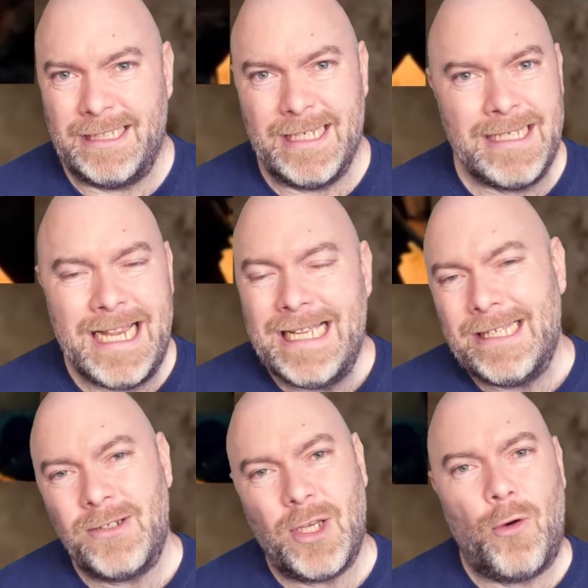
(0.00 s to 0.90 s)
and
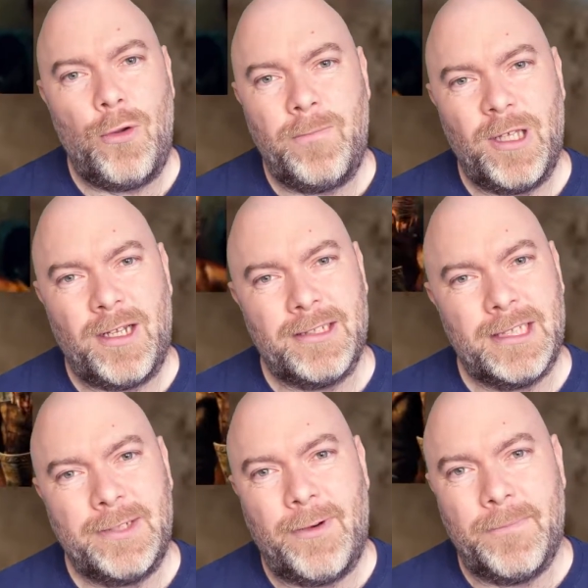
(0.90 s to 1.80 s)
there's a whole plot and
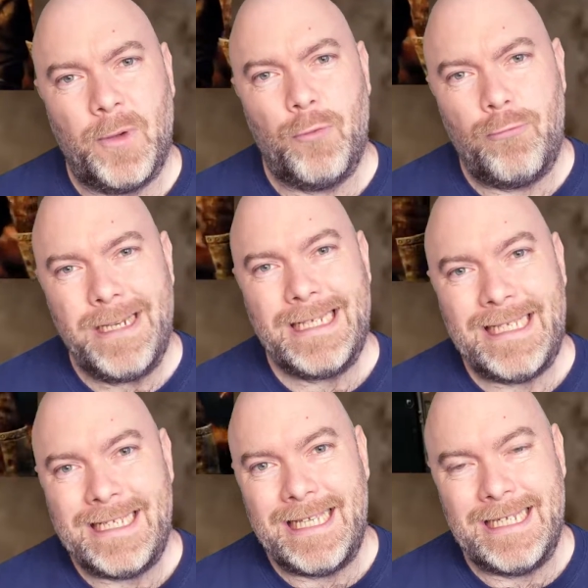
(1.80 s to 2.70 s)
so on, but
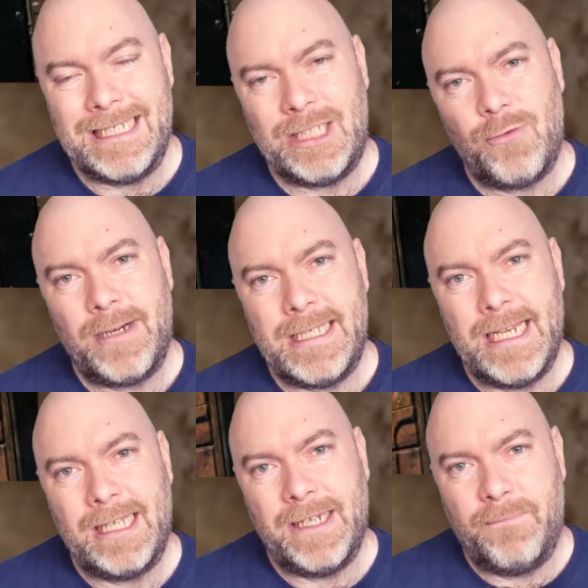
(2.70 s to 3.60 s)
really the
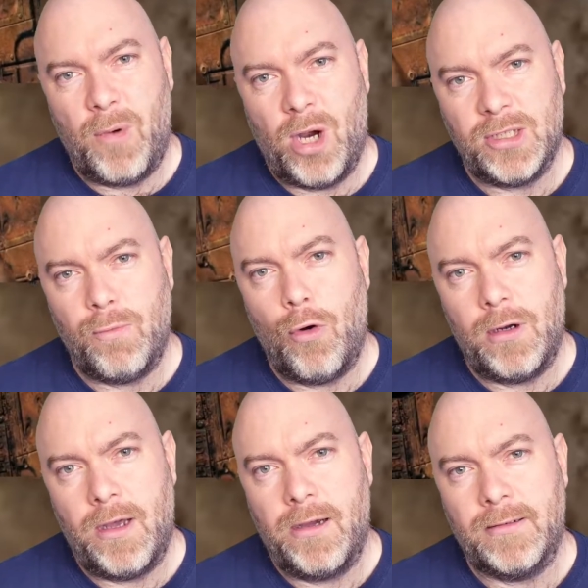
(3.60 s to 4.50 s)
storytelling of Mars
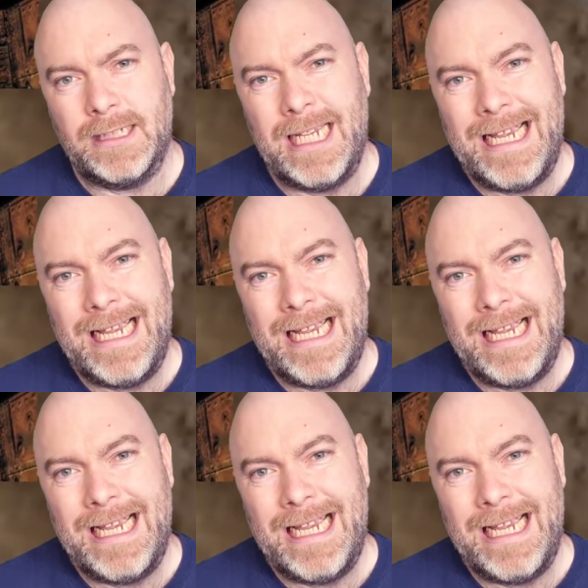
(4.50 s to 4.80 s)
Warlocks